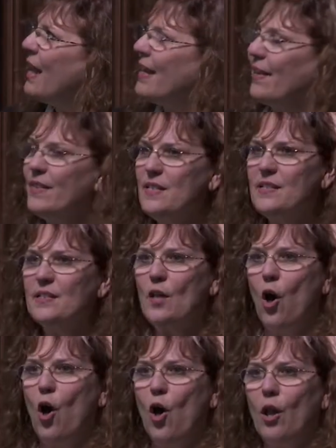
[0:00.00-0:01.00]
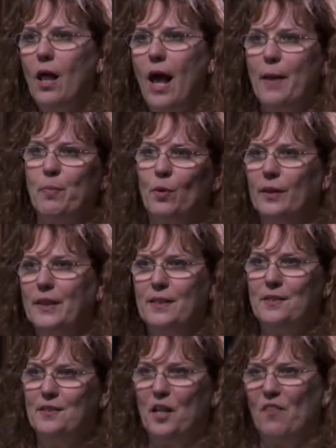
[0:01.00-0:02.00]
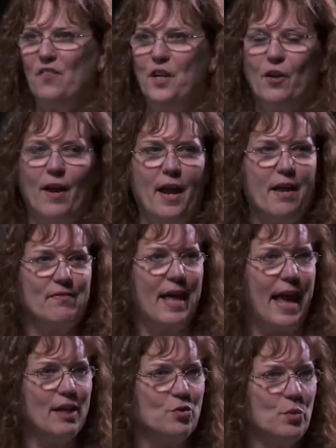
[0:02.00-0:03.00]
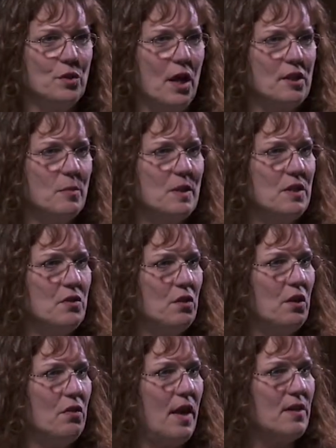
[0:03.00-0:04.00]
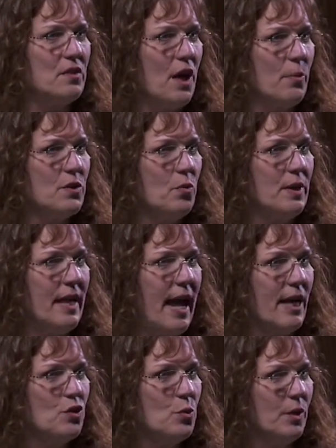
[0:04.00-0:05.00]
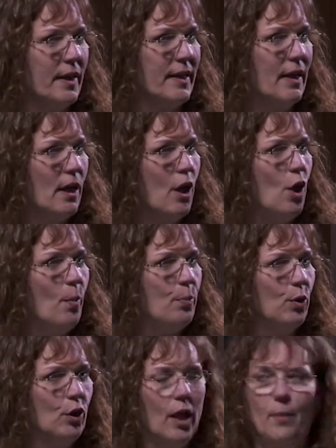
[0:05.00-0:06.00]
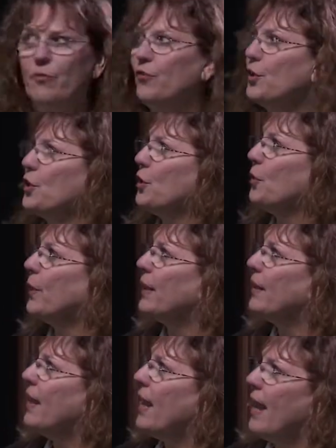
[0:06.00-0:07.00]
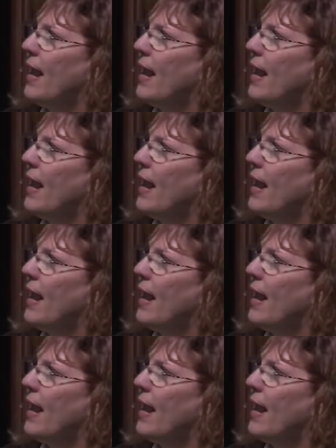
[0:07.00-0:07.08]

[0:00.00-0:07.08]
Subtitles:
Now this is all hyperlinked stuff here. I have the actual documents. These are the things that I was going to actually pull up for you like